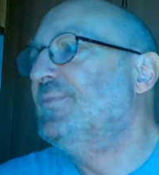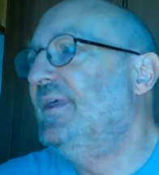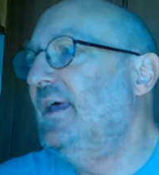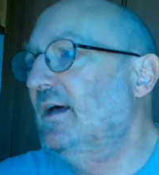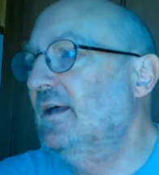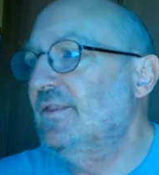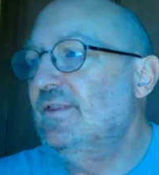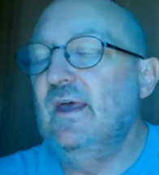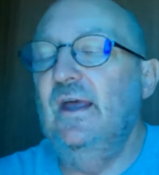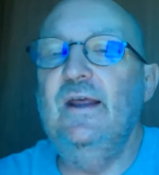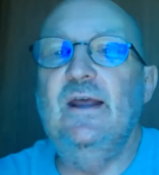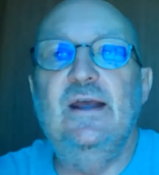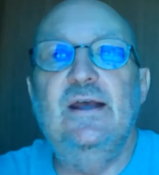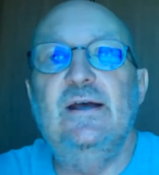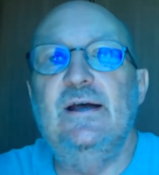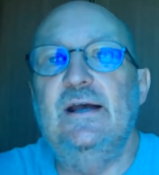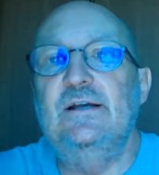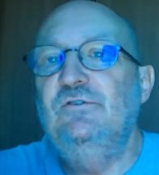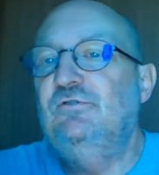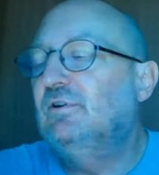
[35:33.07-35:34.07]

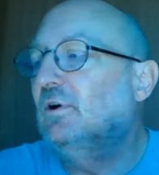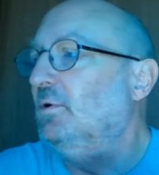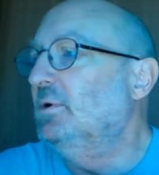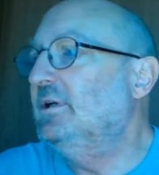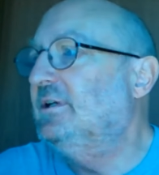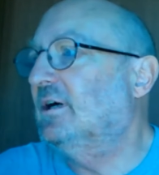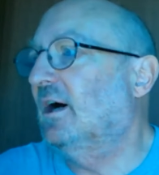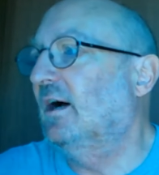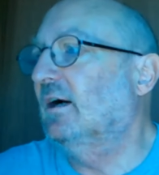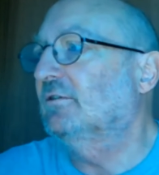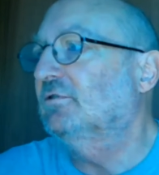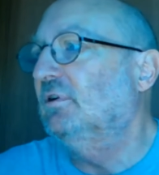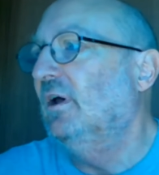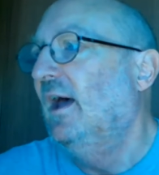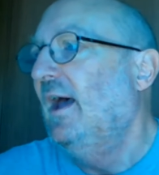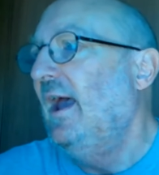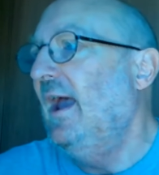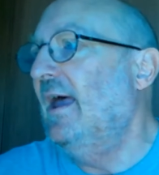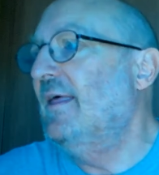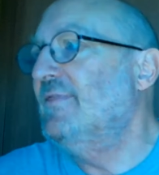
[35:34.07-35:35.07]
And so he talks,
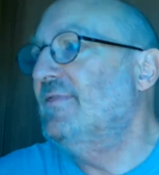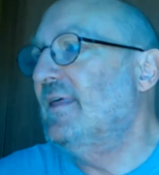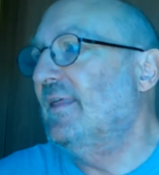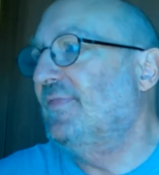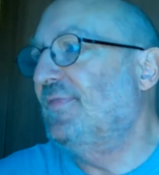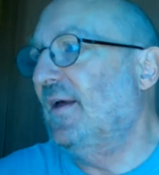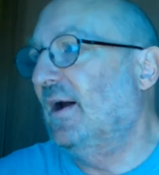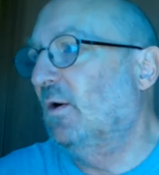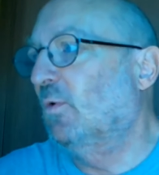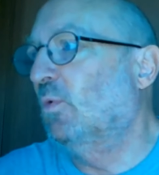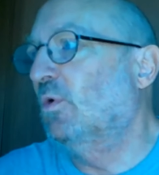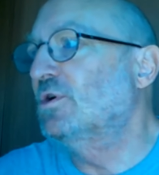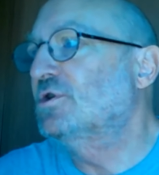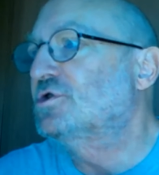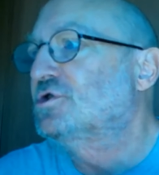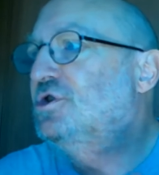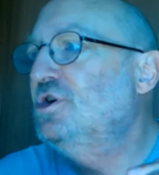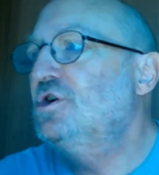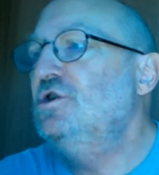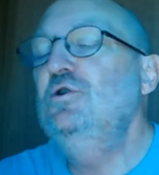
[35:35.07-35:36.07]
and that there were
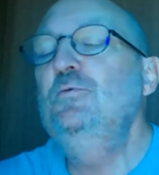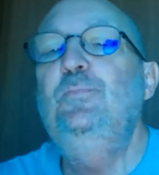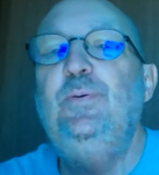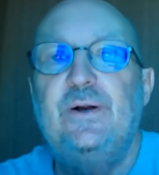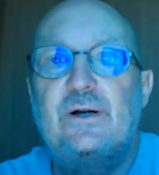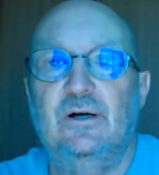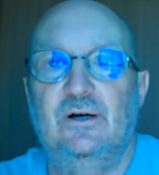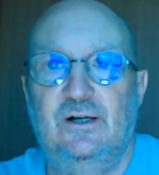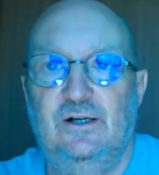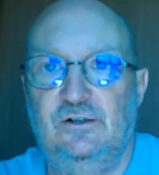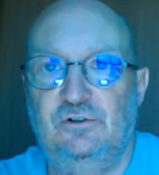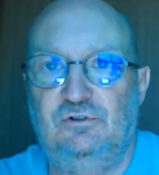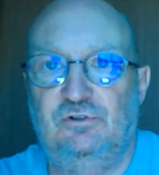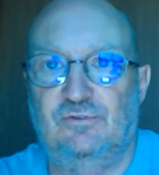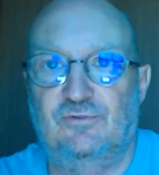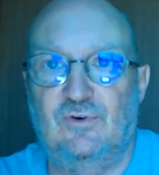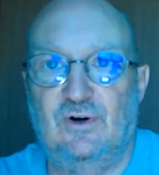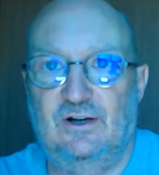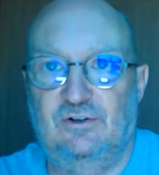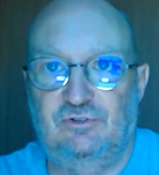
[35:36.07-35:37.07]
two periods
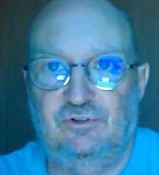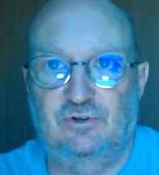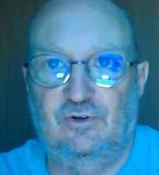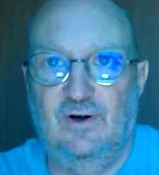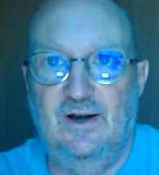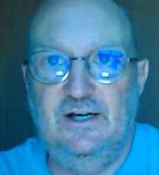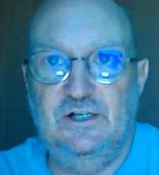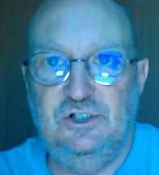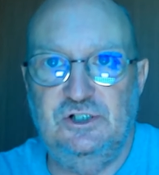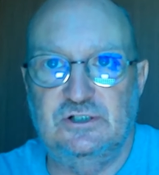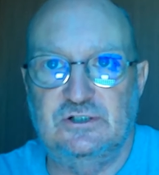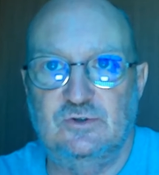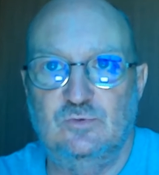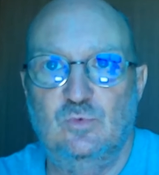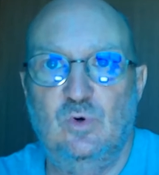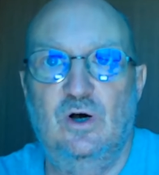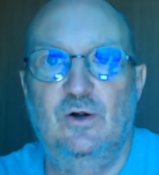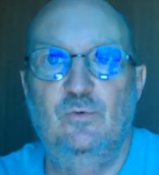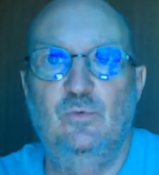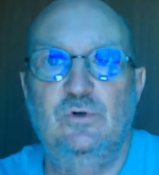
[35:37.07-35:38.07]
of
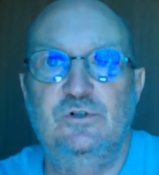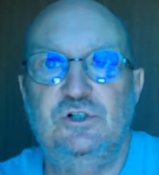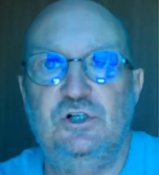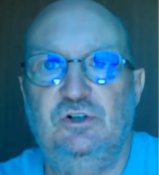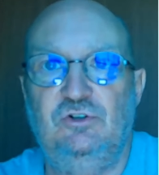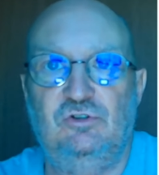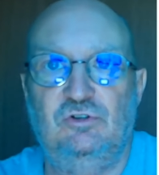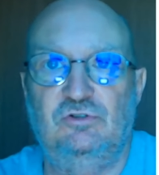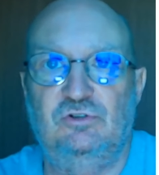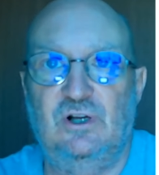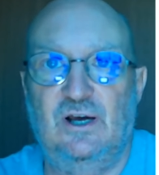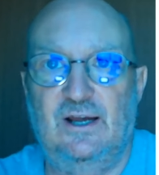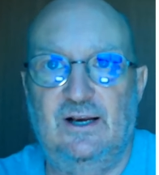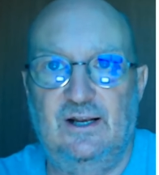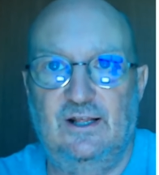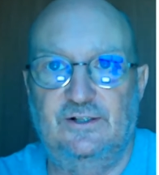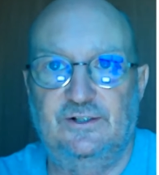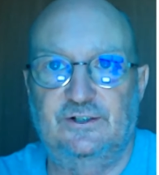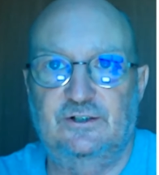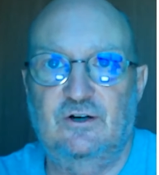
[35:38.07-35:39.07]
restoration. One when Jesus
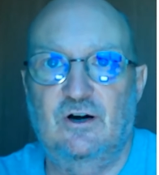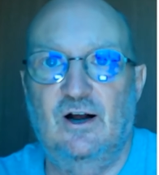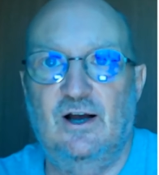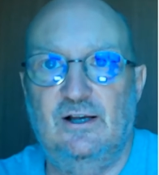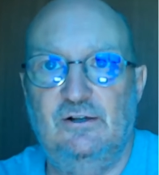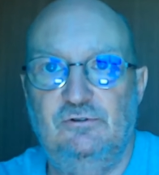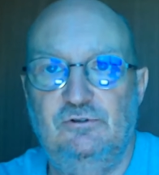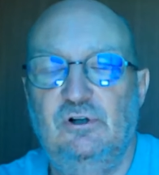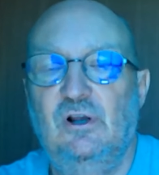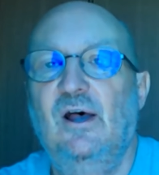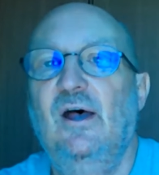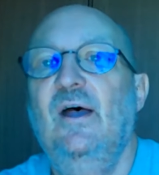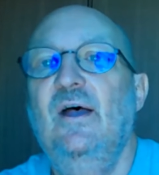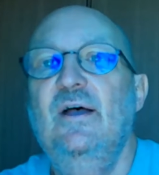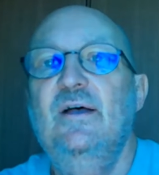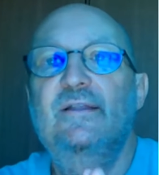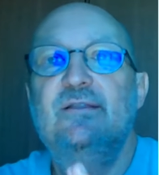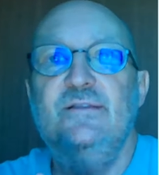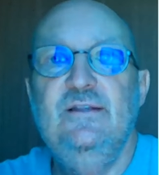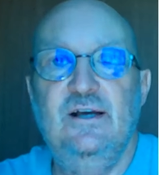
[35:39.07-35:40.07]
died on the cross,
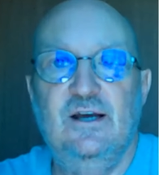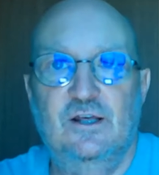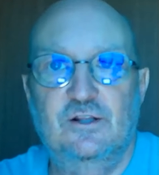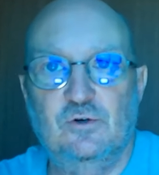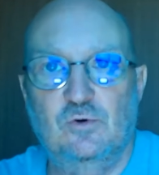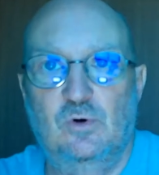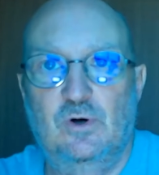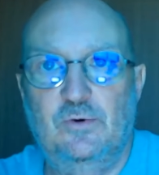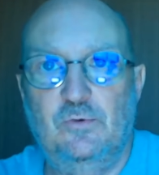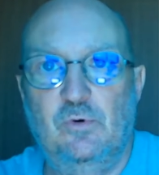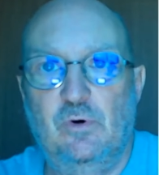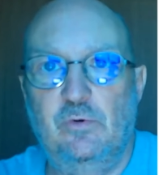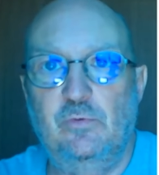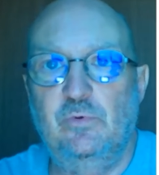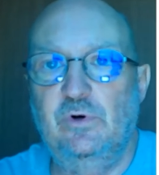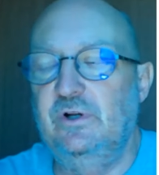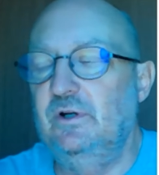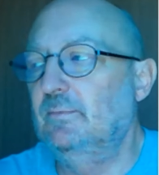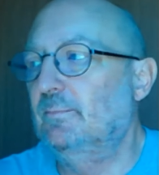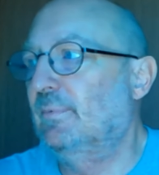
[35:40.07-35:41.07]
and the other one
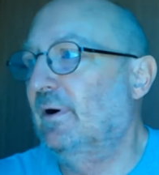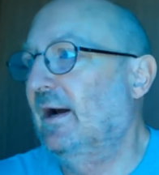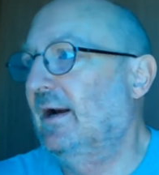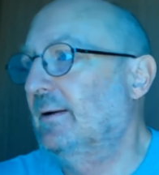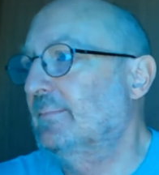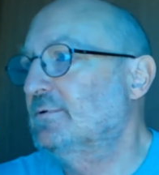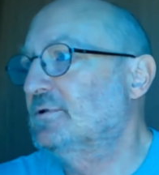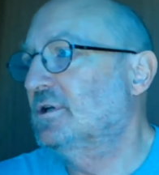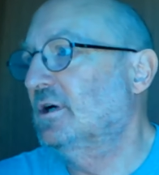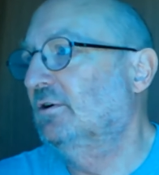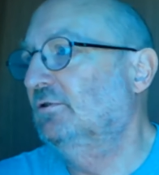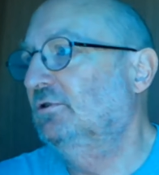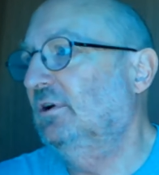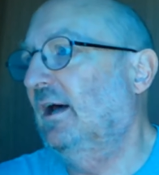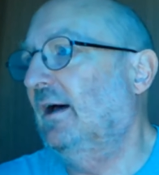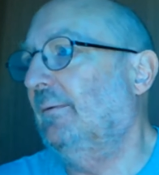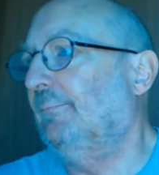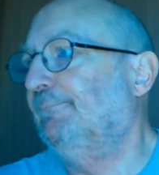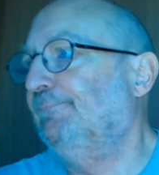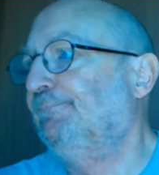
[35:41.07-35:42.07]
when William Branham shows
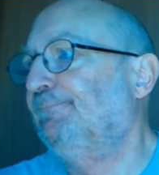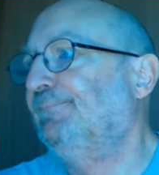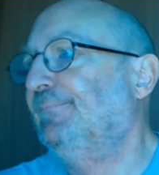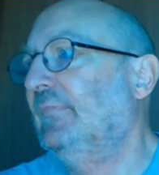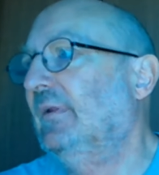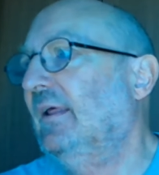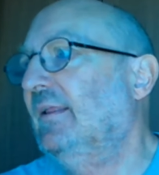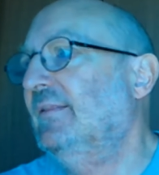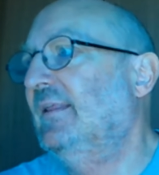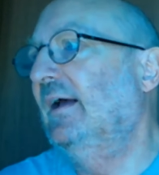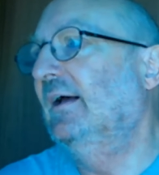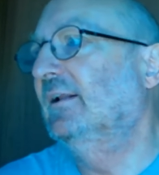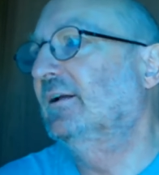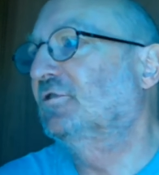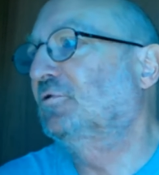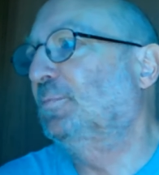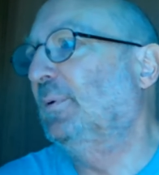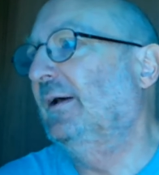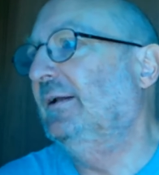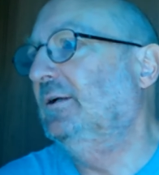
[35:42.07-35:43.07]
up. They'll
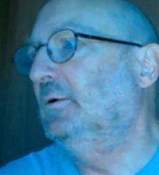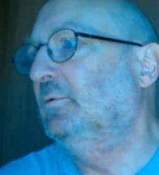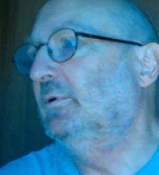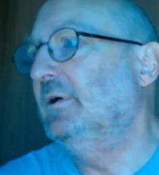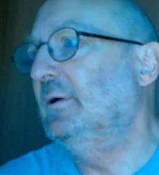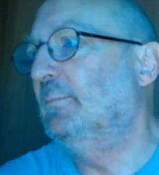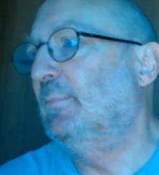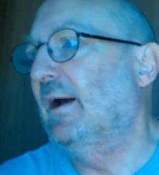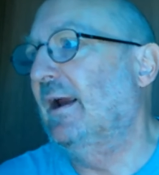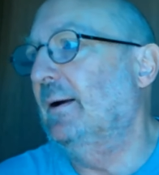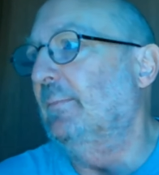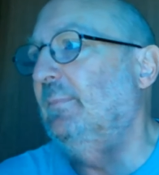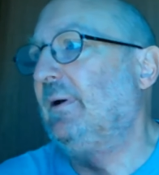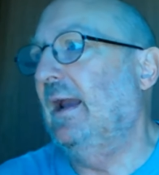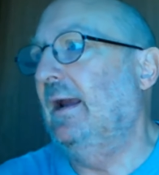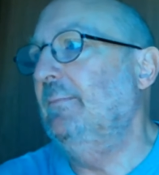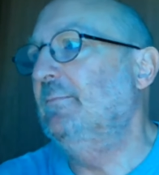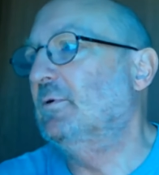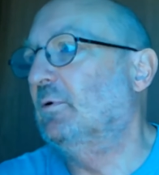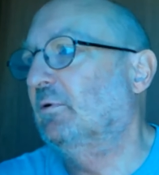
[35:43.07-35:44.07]
explain that William Branham
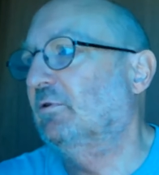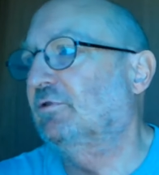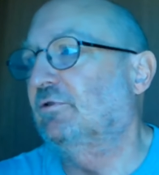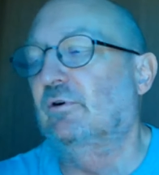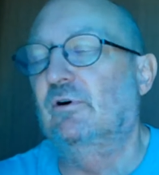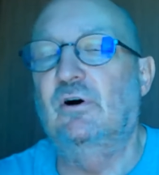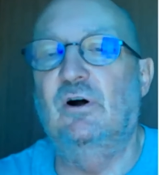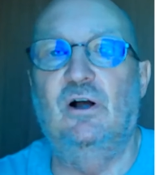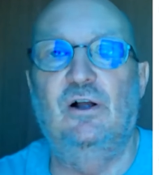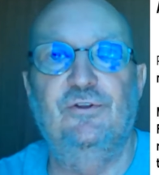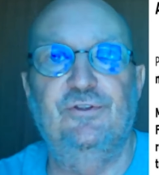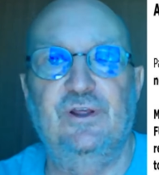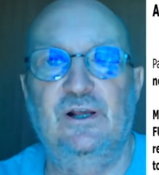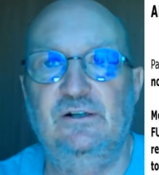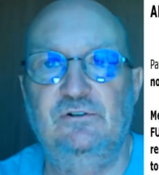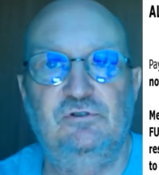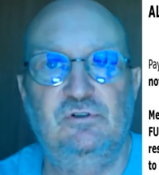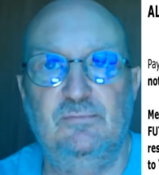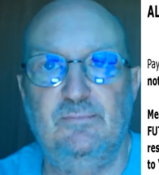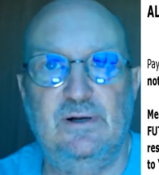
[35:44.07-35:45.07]
came to restore all
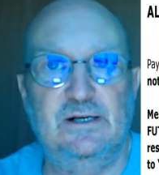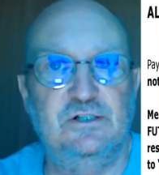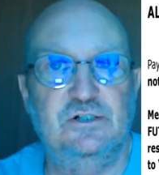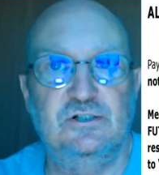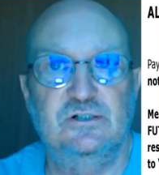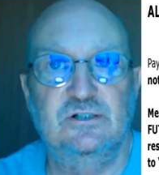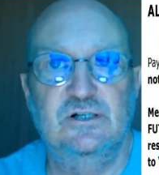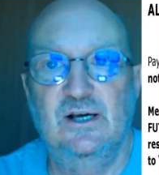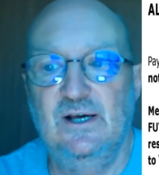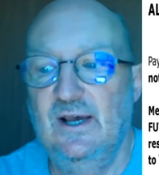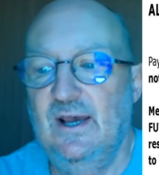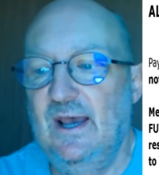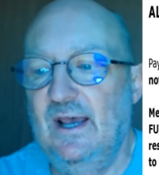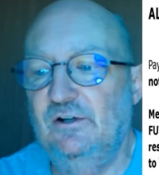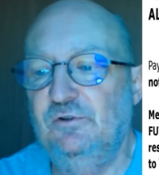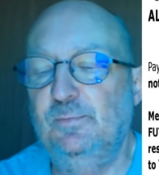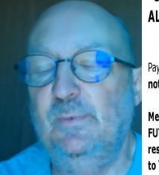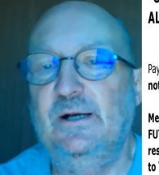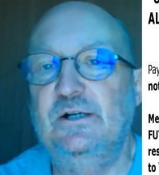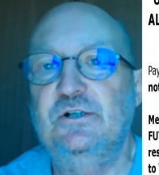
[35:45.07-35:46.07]
things
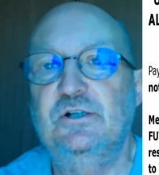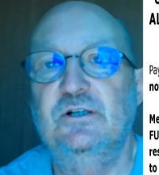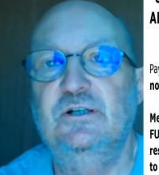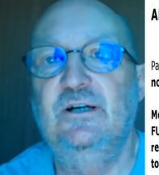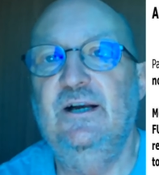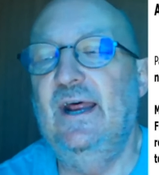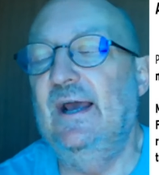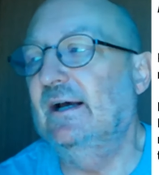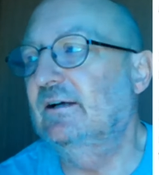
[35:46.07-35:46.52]
as mentioned in